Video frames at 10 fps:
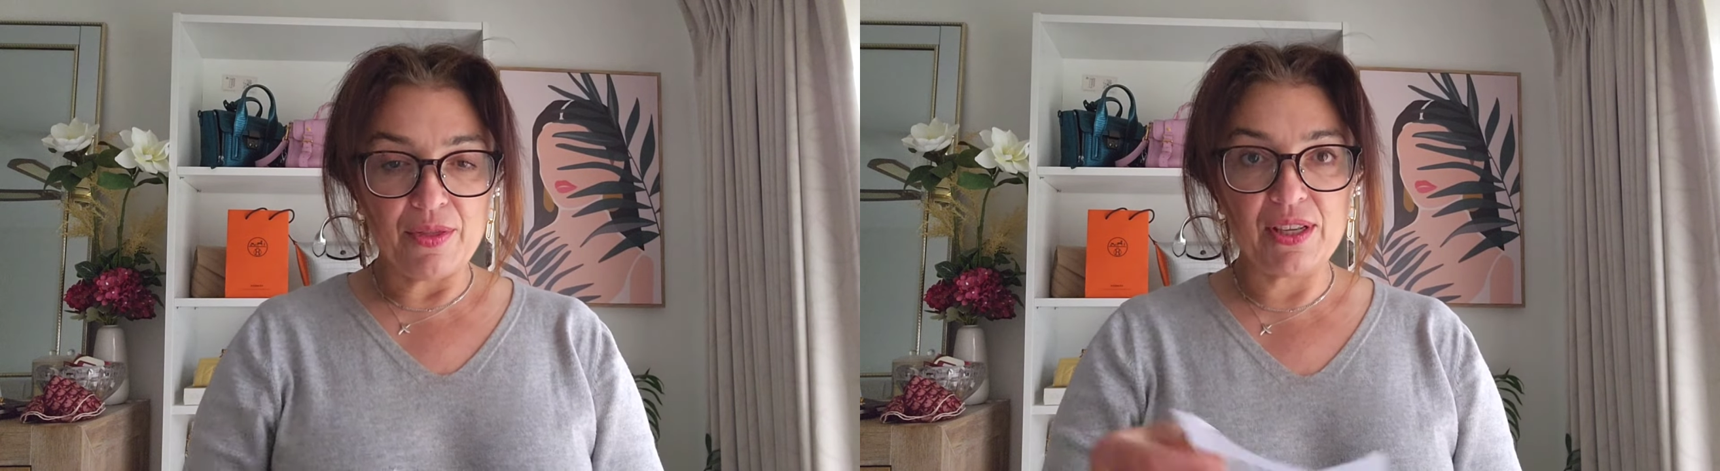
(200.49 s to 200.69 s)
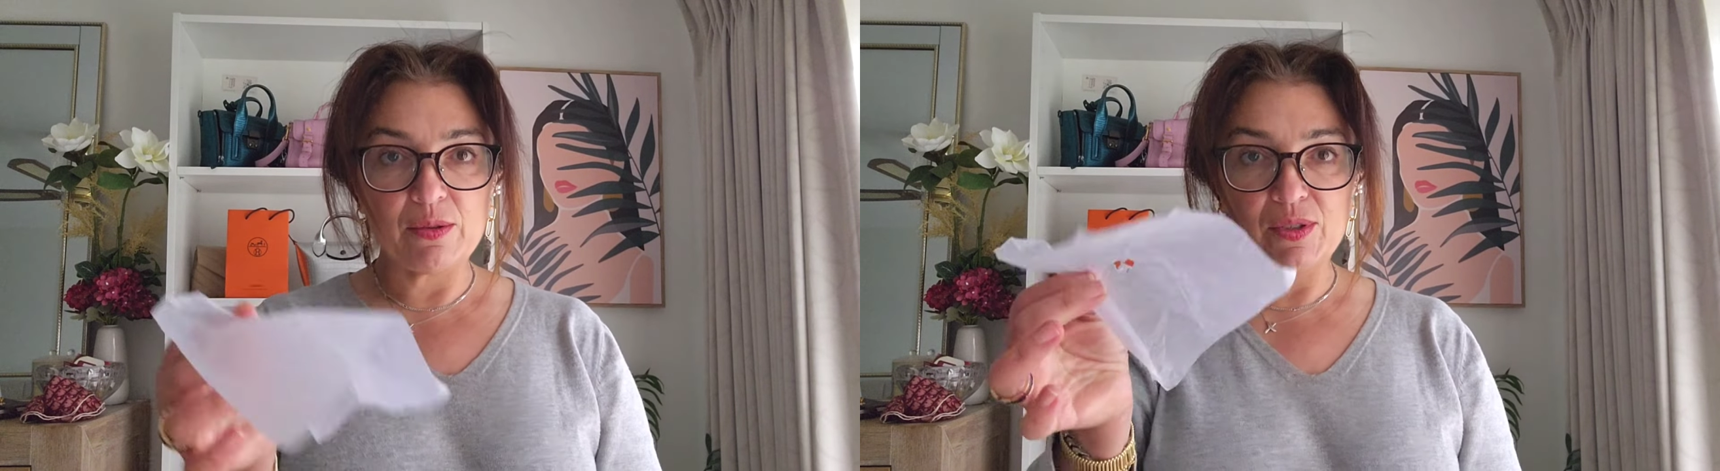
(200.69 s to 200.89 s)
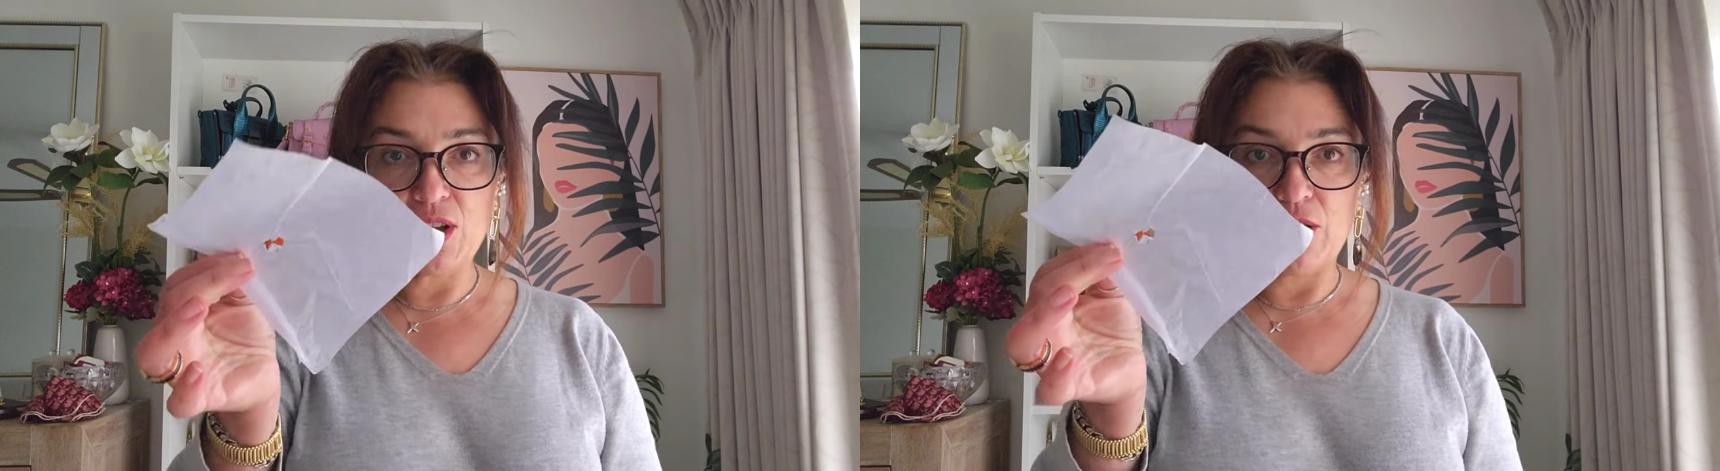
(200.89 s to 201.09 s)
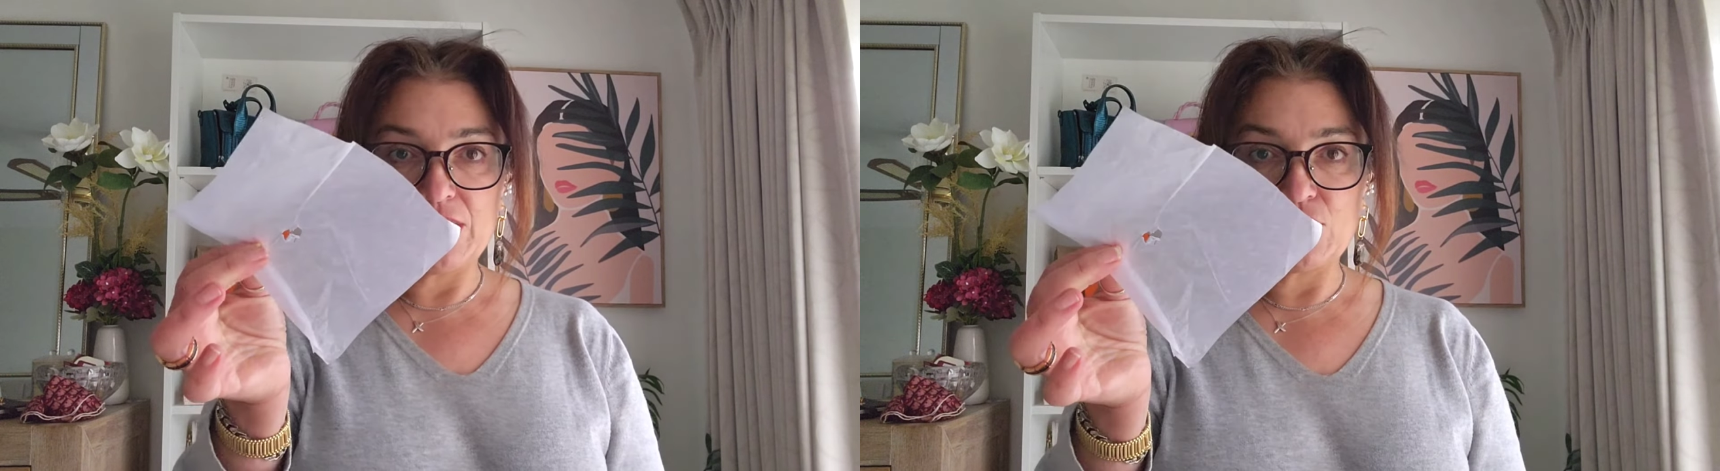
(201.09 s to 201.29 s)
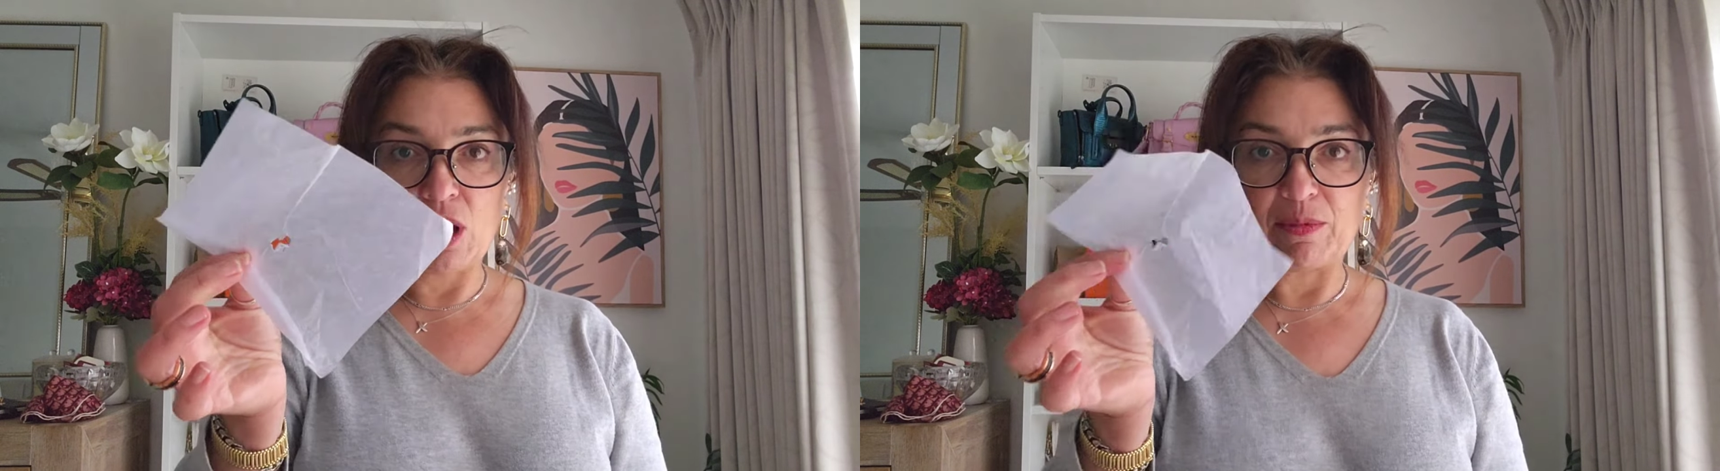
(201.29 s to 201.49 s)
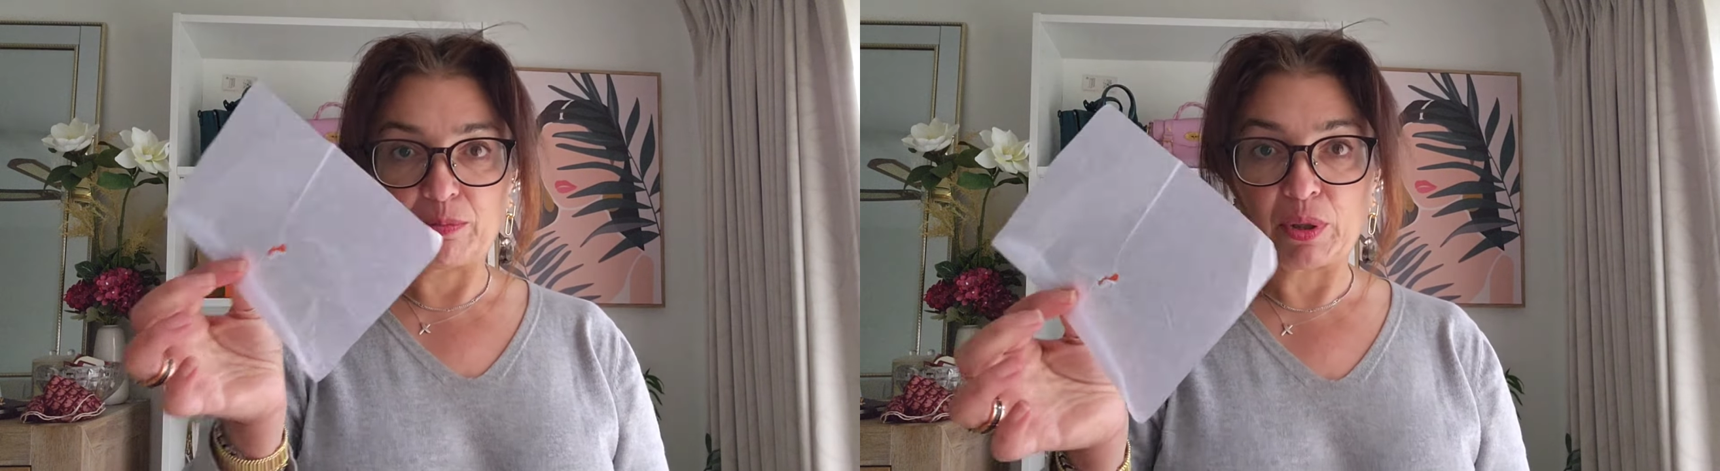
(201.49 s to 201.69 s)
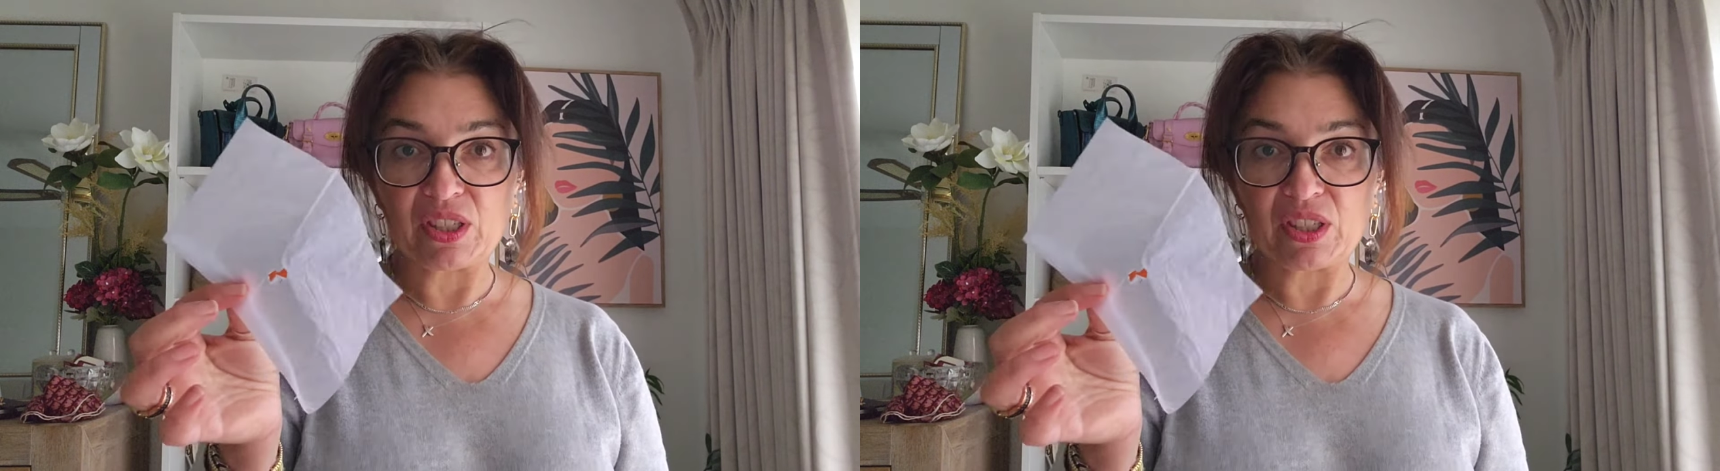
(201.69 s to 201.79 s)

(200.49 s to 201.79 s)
This was the only type of